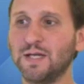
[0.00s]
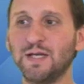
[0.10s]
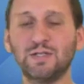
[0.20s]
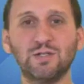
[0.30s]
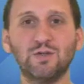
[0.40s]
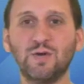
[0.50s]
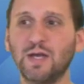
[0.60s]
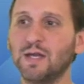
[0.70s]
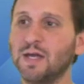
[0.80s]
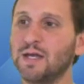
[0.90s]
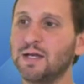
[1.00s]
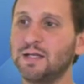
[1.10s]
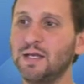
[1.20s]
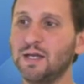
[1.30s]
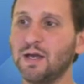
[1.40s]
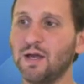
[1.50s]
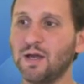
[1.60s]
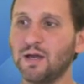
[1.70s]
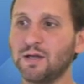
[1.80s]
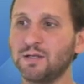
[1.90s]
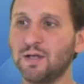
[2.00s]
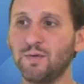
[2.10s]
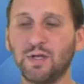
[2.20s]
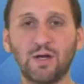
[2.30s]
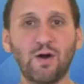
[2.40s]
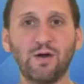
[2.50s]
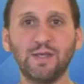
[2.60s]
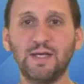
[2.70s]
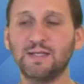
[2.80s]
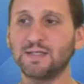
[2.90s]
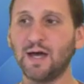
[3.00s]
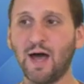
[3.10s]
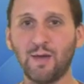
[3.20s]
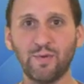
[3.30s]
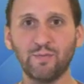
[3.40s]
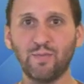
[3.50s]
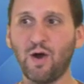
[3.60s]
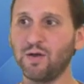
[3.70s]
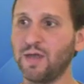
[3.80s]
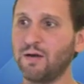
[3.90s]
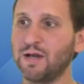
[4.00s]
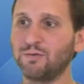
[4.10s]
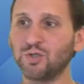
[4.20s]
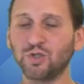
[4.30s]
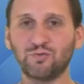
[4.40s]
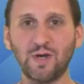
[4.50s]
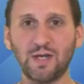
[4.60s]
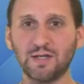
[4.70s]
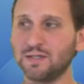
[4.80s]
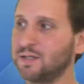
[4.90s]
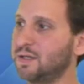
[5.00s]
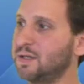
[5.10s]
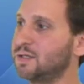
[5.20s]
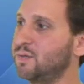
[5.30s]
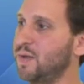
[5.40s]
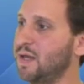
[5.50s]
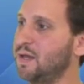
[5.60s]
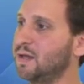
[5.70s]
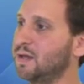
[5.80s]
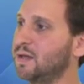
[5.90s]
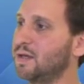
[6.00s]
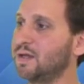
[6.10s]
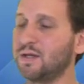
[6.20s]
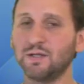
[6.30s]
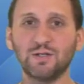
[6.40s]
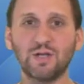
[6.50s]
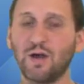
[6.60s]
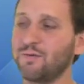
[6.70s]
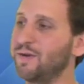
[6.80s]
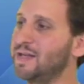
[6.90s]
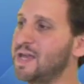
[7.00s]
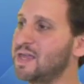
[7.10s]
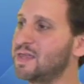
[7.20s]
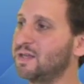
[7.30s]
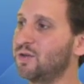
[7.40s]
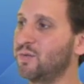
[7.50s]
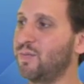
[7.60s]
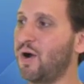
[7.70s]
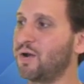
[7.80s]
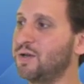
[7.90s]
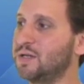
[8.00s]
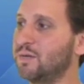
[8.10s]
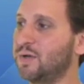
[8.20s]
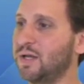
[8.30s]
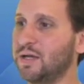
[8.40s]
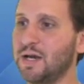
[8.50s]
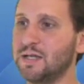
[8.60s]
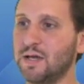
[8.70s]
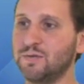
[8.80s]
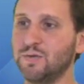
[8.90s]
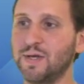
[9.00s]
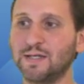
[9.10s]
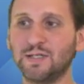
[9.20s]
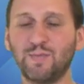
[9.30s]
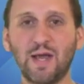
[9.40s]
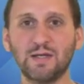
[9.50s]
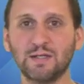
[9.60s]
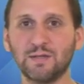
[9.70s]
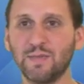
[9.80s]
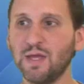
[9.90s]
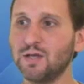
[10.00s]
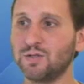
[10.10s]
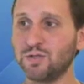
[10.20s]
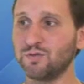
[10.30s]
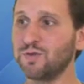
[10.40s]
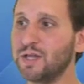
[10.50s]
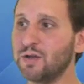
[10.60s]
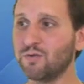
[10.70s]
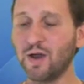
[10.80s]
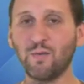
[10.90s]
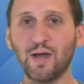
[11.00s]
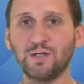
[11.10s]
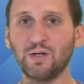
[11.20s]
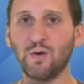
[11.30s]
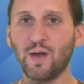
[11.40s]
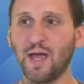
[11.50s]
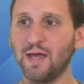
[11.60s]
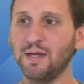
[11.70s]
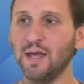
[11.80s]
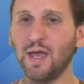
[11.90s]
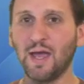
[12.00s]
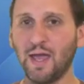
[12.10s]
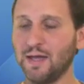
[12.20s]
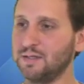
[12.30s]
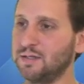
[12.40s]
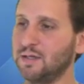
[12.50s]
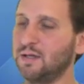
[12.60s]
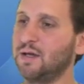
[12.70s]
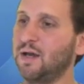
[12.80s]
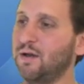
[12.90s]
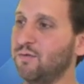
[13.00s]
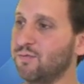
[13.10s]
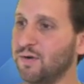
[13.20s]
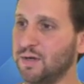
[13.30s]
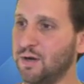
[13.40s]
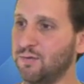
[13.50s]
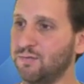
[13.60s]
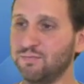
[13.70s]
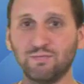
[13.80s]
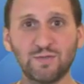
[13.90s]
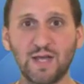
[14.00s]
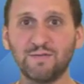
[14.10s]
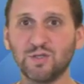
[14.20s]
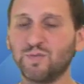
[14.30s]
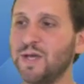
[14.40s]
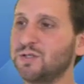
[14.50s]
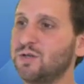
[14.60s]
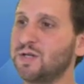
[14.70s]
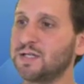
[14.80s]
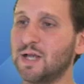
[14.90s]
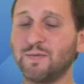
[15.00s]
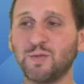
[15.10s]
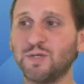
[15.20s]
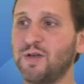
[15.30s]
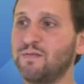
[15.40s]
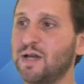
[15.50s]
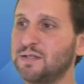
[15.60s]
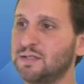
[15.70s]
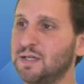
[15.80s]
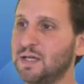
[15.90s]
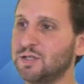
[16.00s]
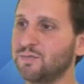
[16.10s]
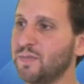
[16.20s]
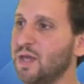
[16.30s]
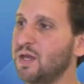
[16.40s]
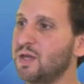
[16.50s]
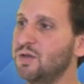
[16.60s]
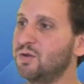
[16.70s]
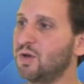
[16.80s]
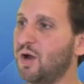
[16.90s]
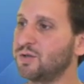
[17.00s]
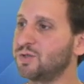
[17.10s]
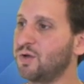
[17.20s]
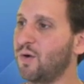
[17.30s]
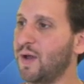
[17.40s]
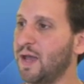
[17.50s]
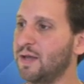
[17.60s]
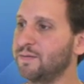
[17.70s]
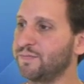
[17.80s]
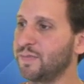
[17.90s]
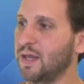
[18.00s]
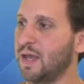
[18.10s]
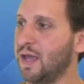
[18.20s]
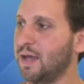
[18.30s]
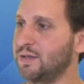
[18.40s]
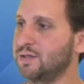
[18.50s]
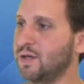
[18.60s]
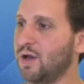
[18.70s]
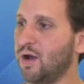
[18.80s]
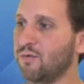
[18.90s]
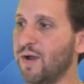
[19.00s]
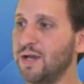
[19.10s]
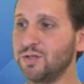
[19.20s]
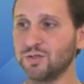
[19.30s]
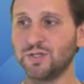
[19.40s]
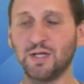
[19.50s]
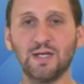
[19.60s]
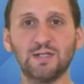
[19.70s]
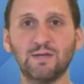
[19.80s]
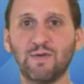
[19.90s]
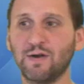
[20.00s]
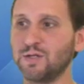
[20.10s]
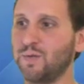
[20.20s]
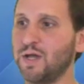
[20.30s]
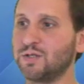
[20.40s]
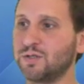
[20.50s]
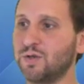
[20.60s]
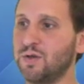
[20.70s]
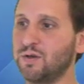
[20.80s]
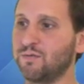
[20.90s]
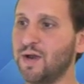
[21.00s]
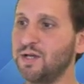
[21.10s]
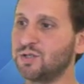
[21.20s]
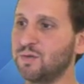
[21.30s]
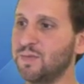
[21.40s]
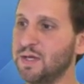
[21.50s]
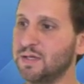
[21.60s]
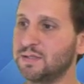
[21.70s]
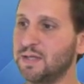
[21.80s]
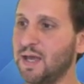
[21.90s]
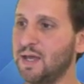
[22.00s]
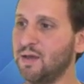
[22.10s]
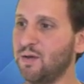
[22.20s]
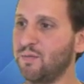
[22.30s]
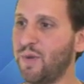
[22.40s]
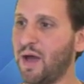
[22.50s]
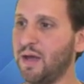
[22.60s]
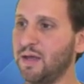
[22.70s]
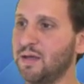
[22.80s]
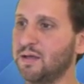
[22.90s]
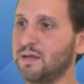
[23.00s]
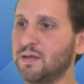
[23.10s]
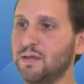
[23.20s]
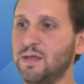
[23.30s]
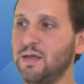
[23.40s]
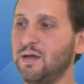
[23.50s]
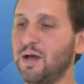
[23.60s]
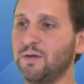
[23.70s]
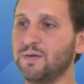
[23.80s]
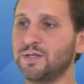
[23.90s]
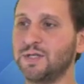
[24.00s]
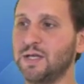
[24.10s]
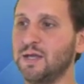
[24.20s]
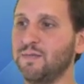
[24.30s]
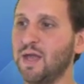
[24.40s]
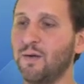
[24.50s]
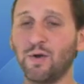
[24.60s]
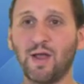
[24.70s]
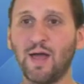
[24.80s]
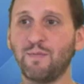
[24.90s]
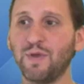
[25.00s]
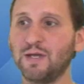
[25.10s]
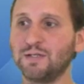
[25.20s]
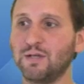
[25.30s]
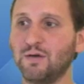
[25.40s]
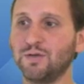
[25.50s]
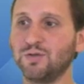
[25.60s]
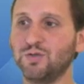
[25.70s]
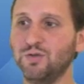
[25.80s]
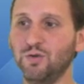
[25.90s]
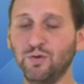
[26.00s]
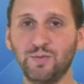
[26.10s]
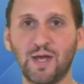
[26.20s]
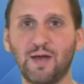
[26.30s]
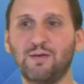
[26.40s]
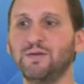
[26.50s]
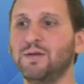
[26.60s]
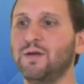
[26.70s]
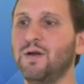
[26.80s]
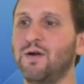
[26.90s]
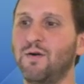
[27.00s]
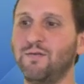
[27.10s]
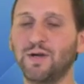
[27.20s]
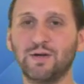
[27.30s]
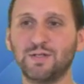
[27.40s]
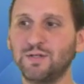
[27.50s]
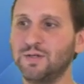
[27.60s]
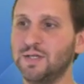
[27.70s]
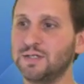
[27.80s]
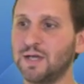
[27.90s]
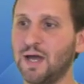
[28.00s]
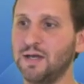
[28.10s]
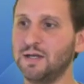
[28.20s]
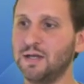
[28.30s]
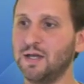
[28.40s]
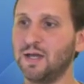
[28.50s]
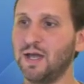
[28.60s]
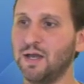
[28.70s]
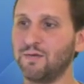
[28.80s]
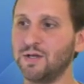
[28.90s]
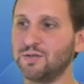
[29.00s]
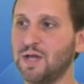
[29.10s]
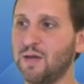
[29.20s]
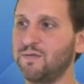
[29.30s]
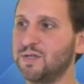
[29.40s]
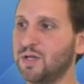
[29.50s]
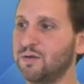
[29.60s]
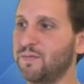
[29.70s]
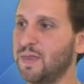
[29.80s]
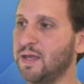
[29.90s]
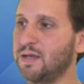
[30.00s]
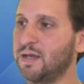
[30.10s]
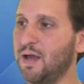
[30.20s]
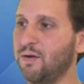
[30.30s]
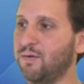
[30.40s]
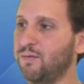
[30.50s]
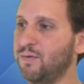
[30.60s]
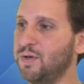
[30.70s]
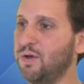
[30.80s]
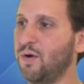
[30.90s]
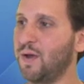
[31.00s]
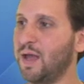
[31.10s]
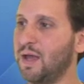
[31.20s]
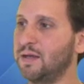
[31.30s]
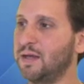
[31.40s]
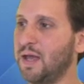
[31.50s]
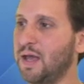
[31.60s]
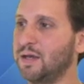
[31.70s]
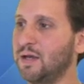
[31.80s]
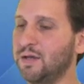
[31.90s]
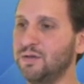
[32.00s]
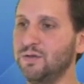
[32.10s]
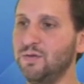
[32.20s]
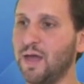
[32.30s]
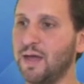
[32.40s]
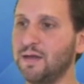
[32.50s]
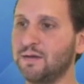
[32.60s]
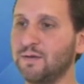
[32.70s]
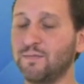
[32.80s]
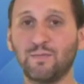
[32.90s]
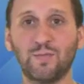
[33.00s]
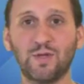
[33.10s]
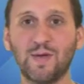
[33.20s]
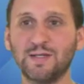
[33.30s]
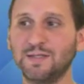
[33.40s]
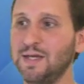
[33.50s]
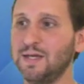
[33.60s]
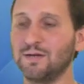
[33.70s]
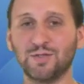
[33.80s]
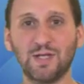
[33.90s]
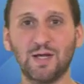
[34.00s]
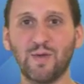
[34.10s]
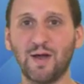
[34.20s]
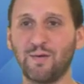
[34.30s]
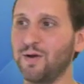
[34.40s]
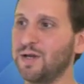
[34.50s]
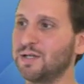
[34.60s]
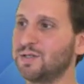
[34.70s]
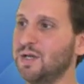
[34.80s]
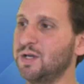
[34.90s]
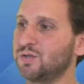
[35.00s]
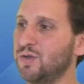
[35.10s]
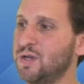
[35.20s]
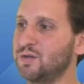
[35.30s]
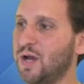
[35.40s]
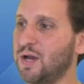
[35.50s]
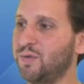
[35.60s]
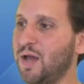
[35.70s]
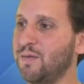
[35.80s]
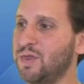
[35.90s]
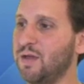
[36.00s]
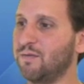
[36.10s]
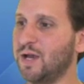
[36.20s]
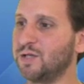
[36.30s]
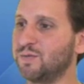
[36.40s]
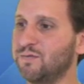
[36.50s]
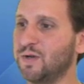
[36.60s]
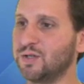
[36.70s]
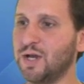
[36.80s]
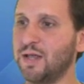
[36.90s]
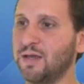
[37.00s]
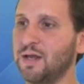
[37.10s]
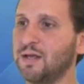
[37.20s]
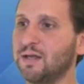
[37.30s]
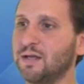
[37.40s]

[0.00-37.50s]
Stickies is you can click, double click on the top bar there, and it will shrink it to be just a really thin little bar, and you can double click it at any time to expand it. So this is a really great way to go ahead and uh, you know, save some space on your desktop, especially if you have lots of stickies. You could also go ahead and arrange your stickies in various ways. So you can arrange them, say, by the color of the sticky. And what will happen is they'll zoom down over here to this side and arrange on top of each other. Now when you go ahead and undo that, Command Z, it'll stick them back where it is. So you can kind of play with the arrangement functionality